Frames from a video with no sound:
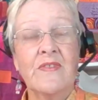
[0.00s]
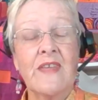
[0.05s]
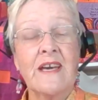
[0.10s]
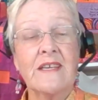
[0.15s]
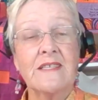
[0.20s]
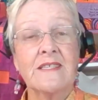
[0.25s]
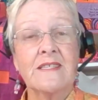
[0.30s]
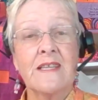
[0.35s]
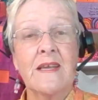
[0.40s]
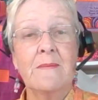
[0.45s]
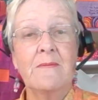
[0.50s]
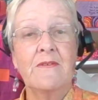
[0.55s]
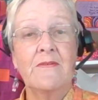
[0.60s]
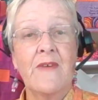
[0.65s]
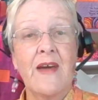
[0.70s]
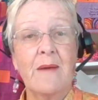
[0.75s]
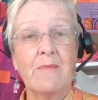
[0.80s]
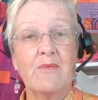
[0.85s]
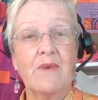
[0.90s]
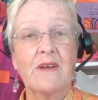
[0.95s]
that same
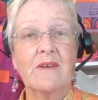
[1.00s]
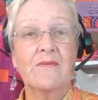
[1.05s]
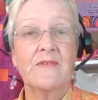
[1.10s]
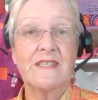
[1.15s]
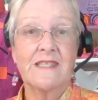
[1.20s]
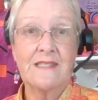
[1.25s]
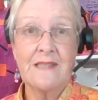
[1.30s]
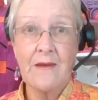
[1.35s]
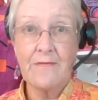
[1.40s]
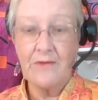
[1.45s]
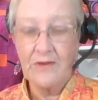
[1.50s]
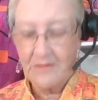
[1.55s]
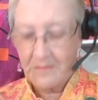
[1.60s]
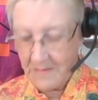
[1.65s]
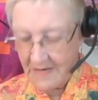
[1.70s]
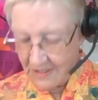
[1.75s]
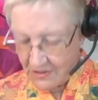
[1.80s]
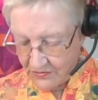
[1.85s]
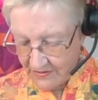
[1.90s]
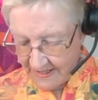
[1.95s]
fabric for several of
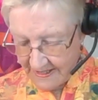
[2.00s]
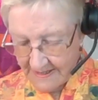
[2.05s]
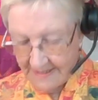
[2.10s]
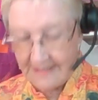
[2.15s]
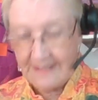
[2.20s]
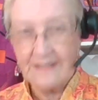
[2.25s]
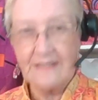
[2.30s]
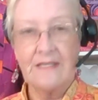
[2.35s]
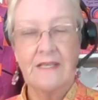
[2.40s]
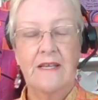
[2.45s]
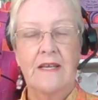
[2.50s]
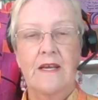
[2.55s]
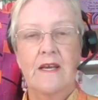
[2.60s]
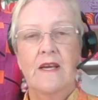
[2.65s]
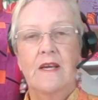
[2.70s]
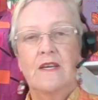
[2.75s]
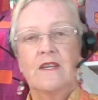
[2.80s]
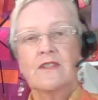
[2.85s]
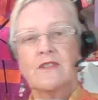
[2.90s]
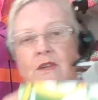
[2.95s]
my dresses.
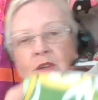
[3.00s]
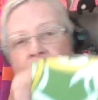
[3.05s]
So